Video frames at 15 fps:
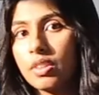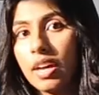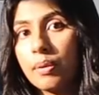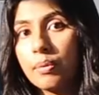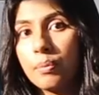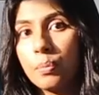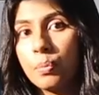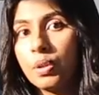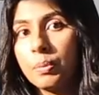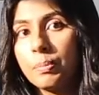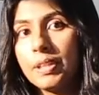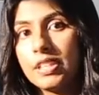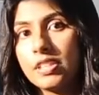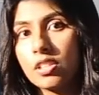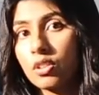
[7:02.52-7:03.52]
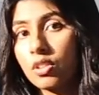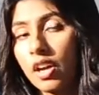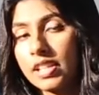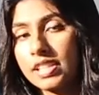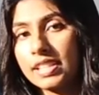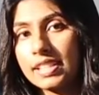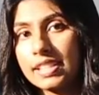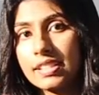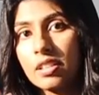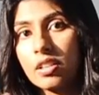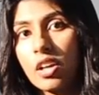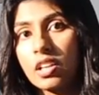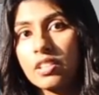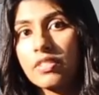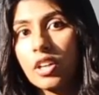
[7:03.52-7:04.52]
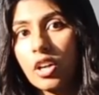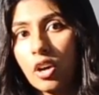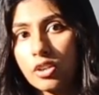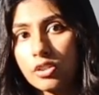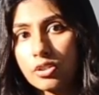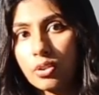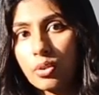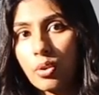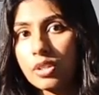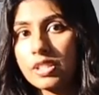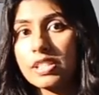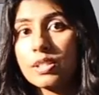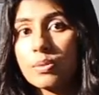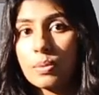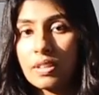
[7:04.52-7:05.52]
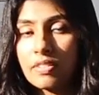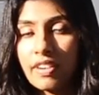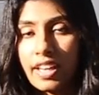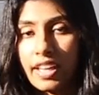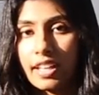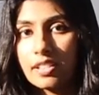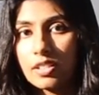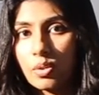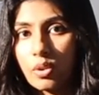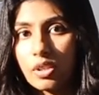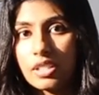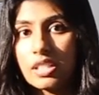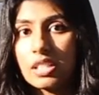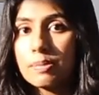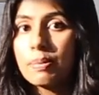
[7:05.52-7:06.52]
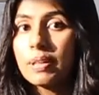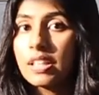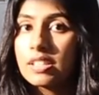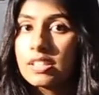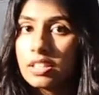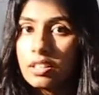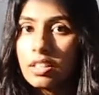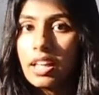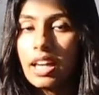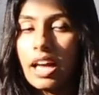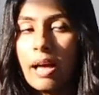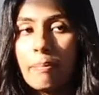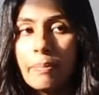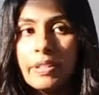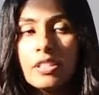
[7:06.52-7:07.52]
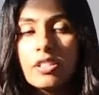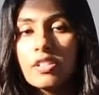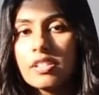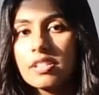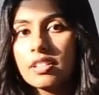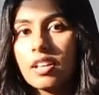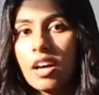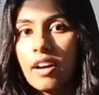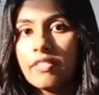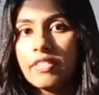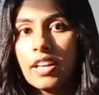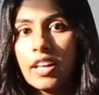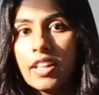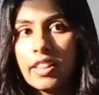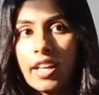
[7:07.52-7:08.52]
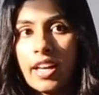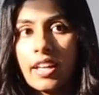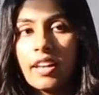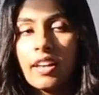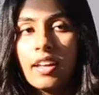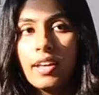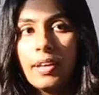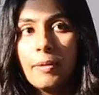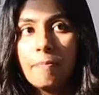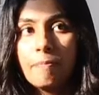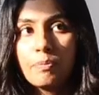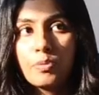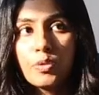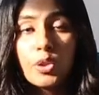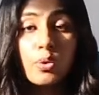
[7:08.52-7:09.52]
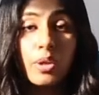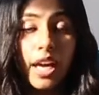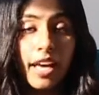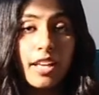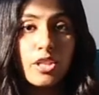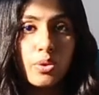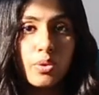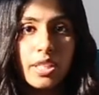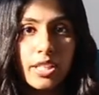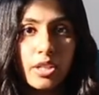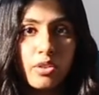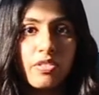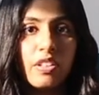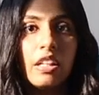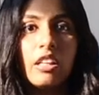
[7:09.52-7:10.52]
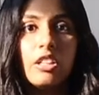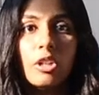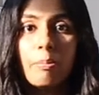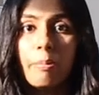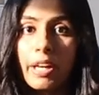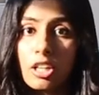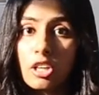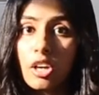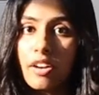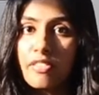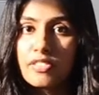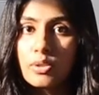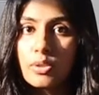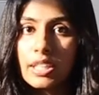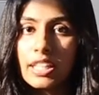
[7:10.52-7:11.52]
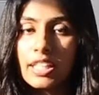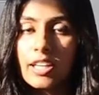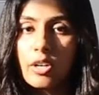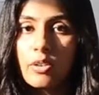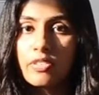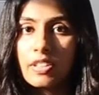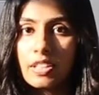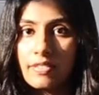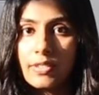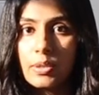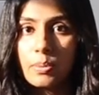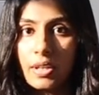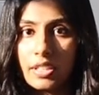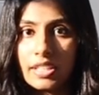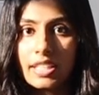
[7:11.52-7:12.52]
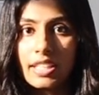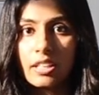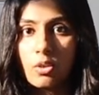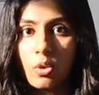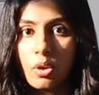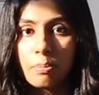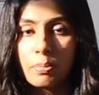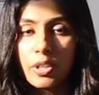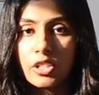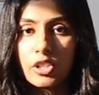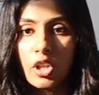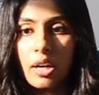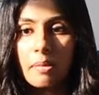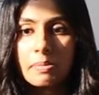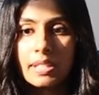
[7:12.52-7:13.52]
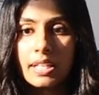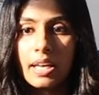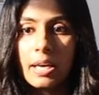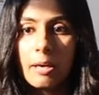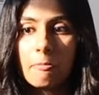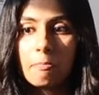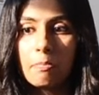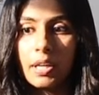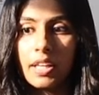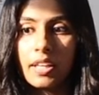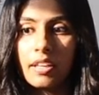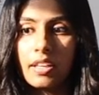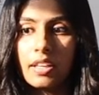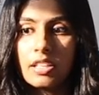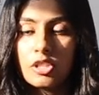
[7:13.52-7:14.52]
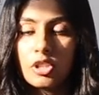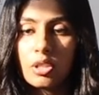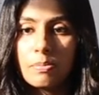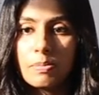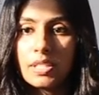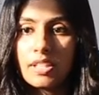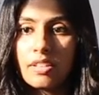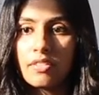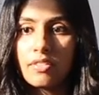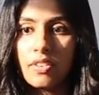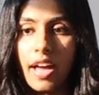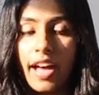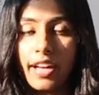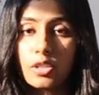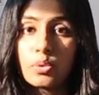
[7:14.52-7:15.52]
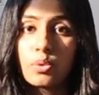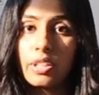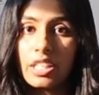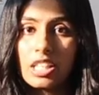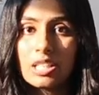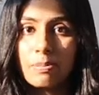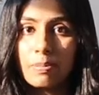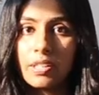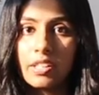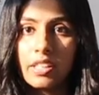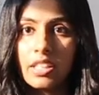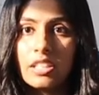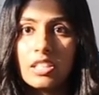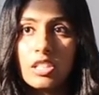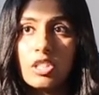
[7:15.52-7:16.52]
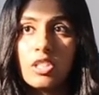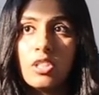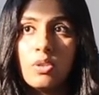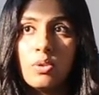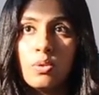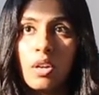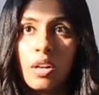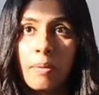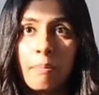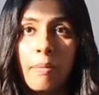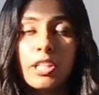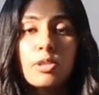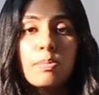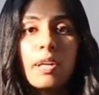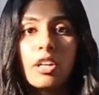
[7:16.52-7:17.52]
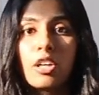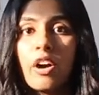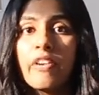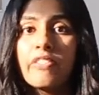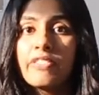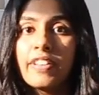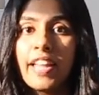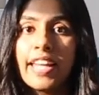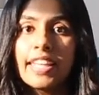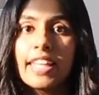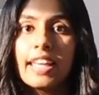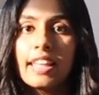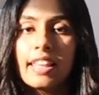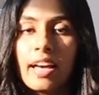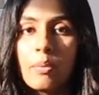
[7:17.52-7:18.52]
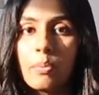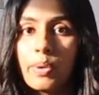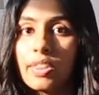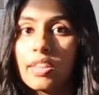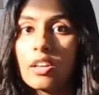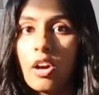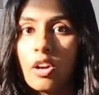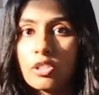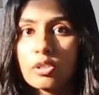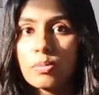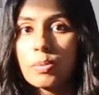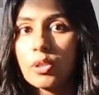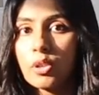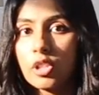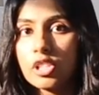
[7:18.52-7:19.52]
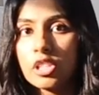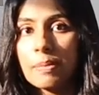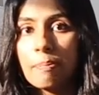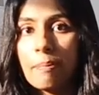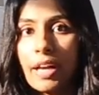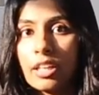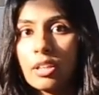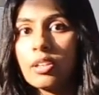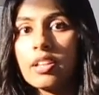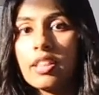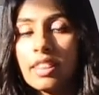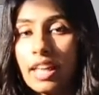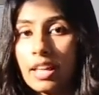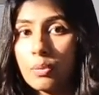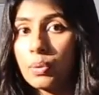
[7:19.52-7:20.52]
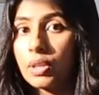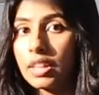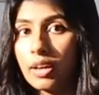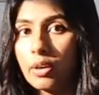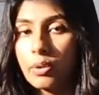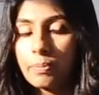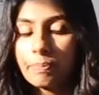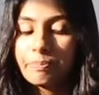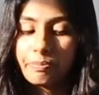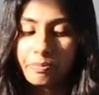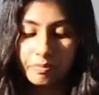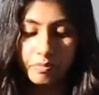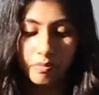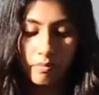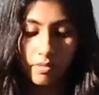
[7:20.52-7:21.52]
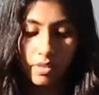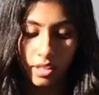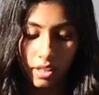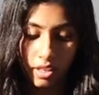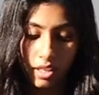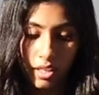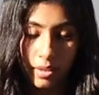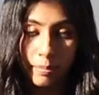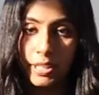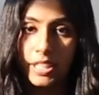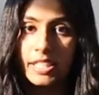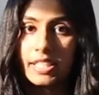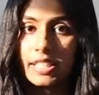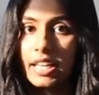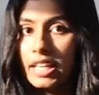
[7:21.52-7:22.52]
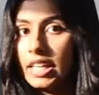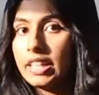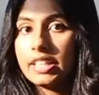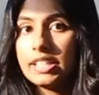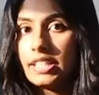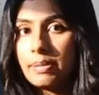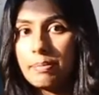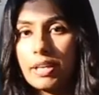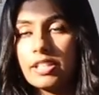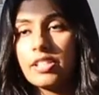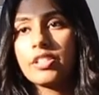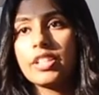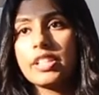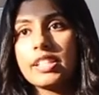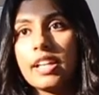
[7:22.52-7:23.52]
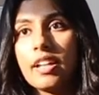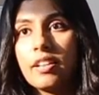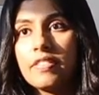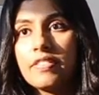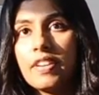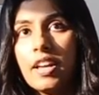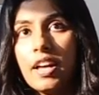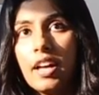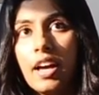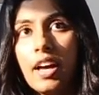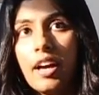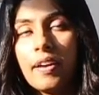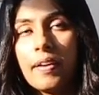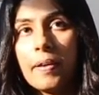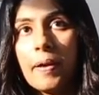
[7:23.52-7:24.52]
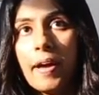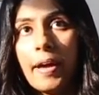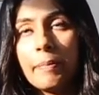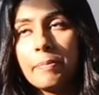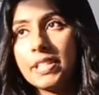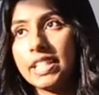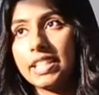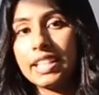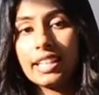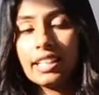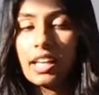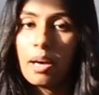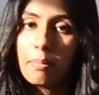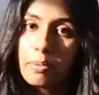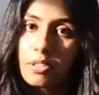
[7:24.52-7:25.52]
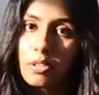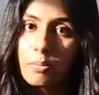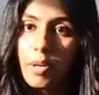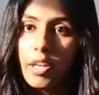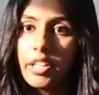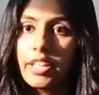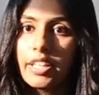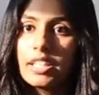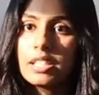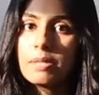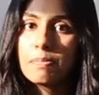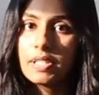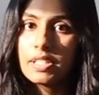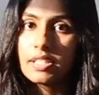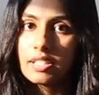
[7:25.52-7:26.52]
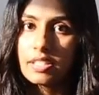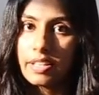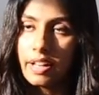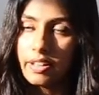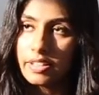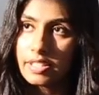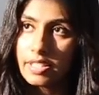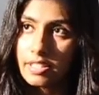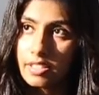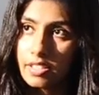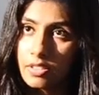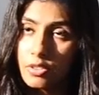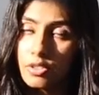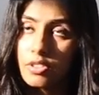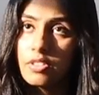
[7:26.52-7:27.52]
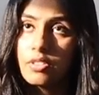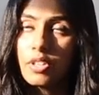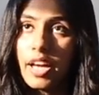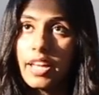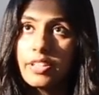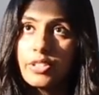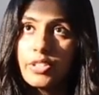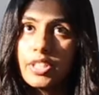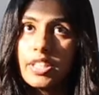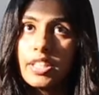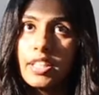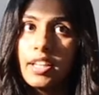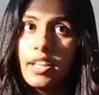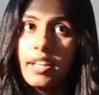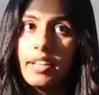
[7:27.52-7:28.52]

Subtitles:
that will be to cross-list a lot of our entre courses with finance courses. But until that happens, just a caveat that you can do EcoFin and you're better off doing EcoFin if you want to get corporate jobs, but in terms of actual experience, you are much better off flanking that with an entrepreneurship minor than without. Because this semester itself, I'm taking capital markets, business analysis and strategy,